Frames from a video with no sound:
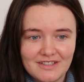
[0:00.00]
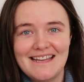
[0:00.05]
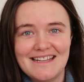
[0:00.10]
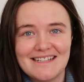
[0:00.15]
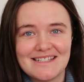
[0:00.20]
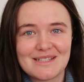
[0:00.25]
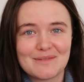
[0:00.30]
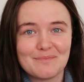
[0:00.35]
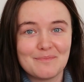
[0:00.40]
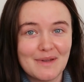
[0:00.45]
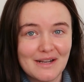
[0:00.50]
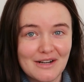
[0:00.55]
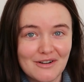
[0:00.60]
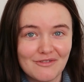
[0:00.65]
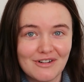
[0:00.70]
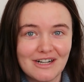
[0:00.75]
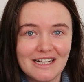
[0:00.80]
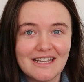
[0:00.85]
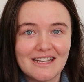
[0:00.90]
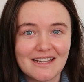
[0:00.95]
It's been a
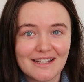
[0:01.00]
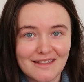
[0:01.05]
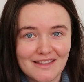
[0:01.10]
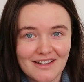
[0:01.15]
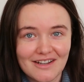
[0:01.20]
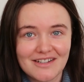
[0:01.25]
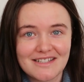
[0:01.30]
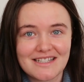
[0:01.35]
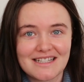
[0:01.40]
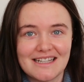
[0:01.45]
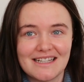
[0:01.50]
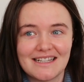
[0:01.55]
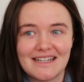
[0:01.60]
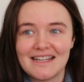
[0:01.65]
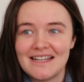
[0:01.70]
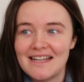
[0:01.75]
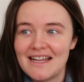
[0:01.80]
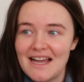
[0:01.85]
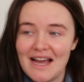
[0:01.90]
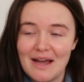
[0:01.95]
really
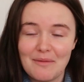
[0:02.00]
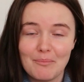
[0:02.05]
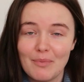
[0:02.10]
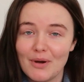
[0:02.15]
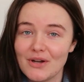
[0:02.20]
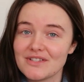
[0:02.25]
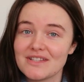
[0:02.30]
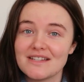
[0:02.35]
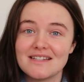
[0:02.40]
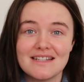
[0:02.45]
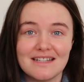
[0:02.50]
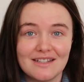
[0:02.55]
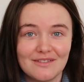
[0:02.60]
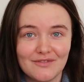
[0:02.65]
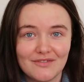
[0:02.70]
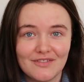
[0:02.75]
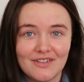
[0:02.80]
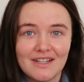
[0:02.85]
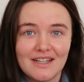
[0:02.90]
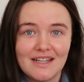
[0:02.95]
cathartic and
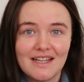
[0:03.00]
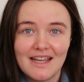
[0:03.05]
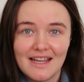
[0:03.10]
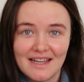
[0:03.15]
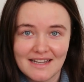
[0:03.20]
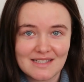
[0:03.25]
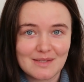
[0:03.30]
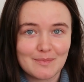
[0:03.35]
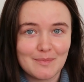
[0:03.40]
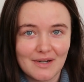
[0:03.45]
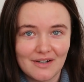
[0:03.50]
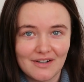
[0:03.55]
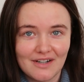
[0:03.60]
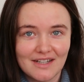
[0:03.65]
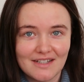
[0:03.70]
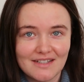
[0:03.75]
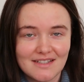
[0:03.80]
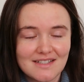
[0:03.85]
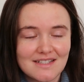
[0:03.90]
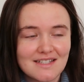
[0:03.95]
positive
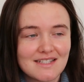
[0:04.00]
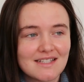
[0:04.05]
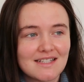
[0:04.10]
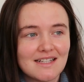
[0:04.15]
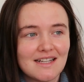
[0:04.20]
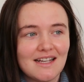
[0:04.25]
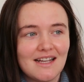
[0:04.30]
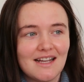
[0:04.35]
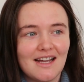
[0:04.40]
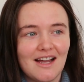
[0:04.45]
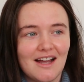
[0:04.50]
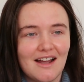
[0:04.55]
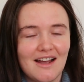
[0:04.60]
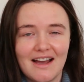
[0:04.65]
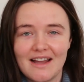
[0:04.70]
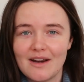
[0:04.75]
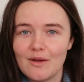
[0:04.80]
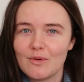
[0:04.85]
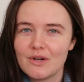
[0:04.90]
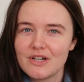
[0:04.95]
experience,
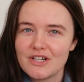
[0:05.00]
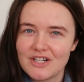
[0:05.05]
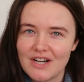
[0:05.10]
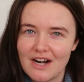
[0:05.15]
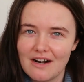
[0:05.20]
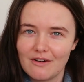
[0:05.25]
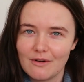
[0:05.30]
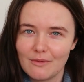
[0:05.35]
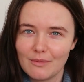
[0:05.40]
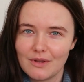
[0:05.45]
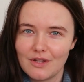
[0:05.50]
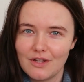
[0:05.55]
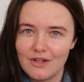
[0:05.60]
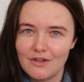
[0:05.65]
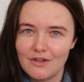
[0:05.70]
and I want to share it with